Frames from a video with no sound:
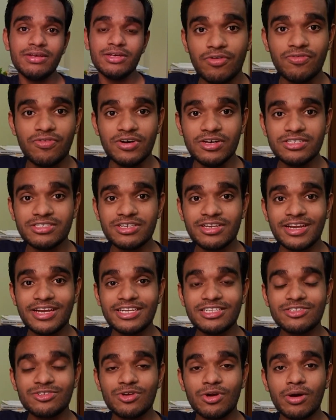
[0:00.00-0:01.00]
Now first
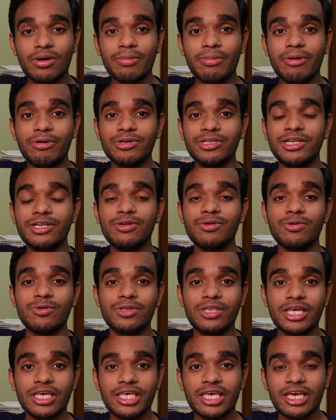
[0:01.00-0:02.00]
let's talk about the
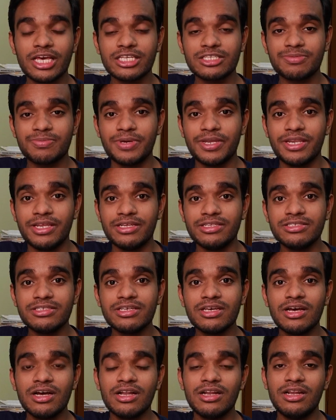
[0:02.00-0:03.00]
note-taking experience.